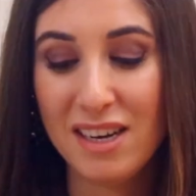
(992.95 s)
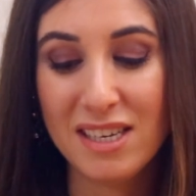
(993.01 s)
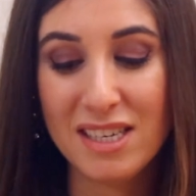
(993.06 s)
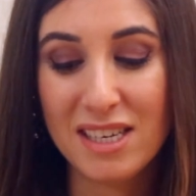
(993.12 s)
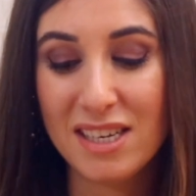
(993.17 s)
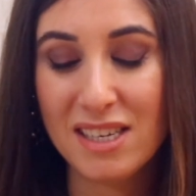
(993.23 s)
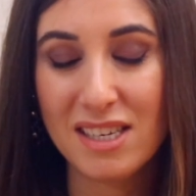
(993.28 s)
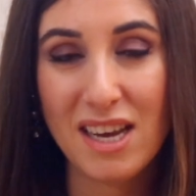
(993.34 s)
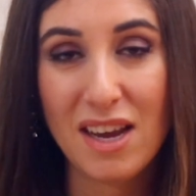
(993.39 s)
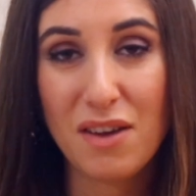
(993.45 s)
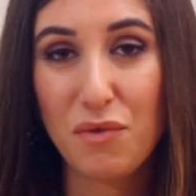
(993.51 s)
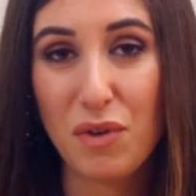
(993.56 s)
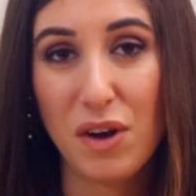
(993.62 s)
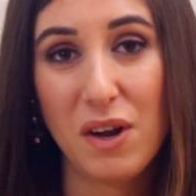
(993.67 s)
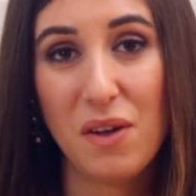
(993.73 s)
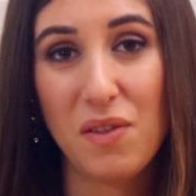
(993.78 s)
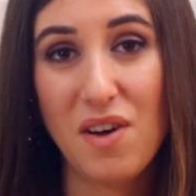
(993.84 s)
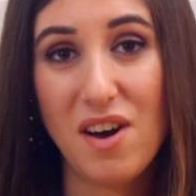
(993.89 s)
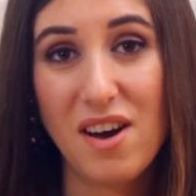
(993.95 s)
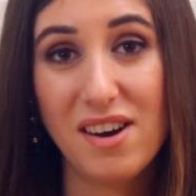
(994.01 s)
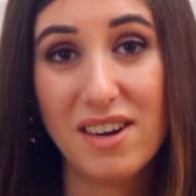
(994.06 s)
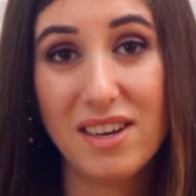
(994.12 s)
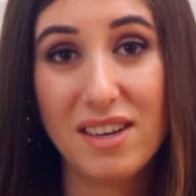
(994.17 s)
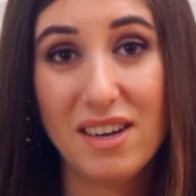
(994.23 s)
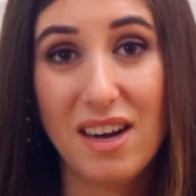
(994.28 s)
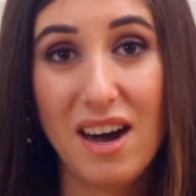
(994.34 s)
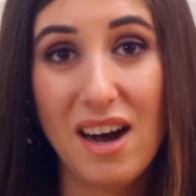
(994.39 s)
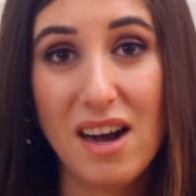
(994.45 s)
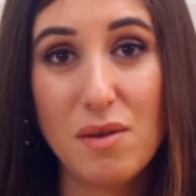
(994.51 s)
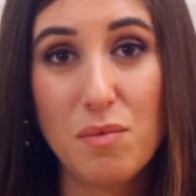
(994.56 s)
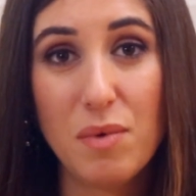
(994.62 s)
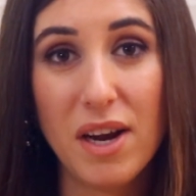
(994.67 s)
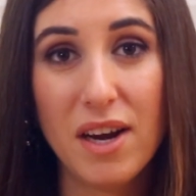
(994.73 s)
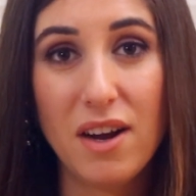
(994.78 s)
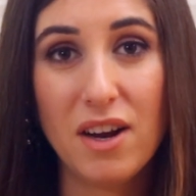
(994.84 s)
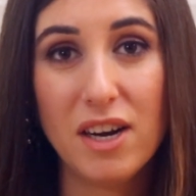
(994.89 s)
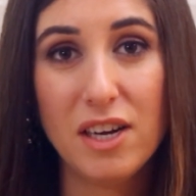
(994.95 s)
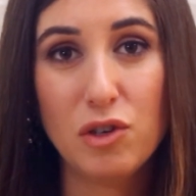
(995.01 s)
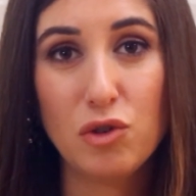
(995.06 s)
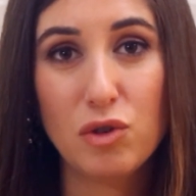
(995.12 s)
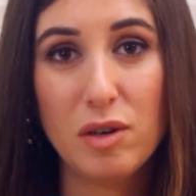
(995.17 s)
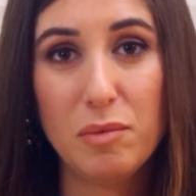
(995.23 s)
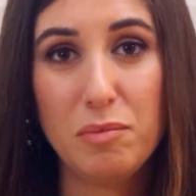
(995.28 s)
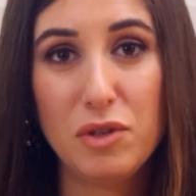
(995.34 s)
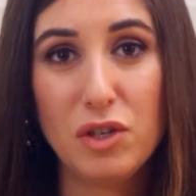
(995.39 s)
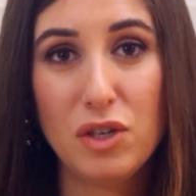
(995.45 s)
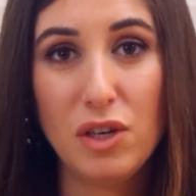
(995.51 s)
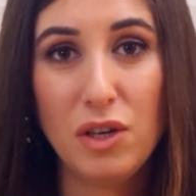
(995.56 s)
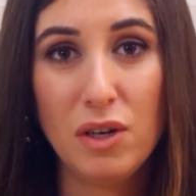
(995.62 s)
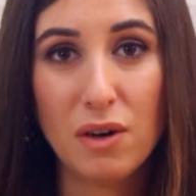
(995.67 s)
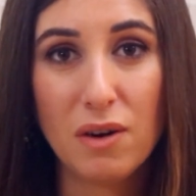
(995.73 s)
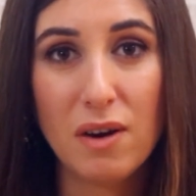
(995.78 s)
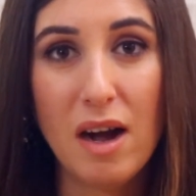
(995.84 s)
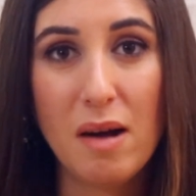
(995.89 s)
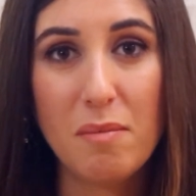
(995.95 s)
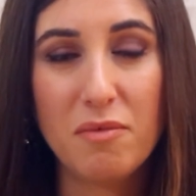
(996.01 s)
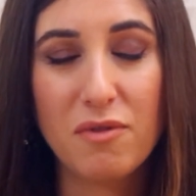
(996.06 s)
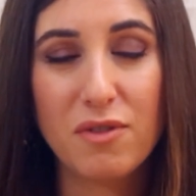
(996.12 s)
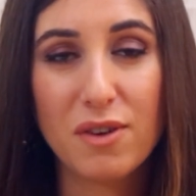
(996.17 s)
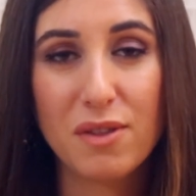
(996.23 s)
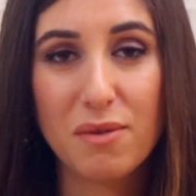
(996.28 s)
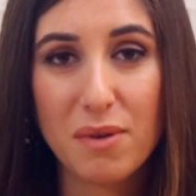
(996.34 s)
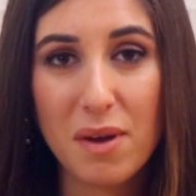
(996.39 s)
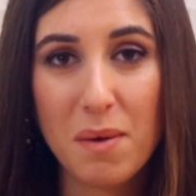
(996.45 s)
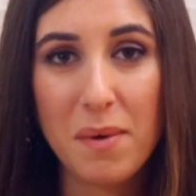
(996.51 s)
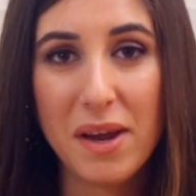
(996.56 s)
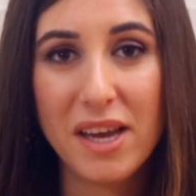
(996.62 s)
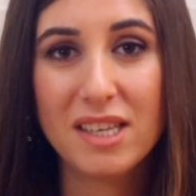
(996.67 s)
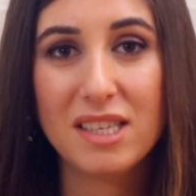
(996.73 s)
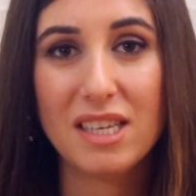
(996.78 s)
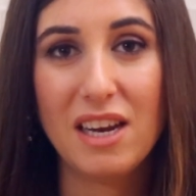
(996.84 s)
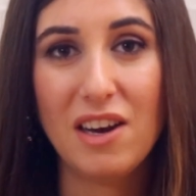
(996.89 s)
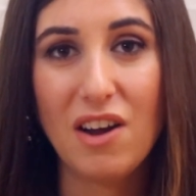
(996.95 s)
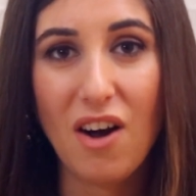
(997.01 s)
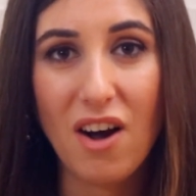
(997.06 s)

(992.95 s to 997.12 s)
It didn't take very long. I went on a trip to Europe for 3 weeks in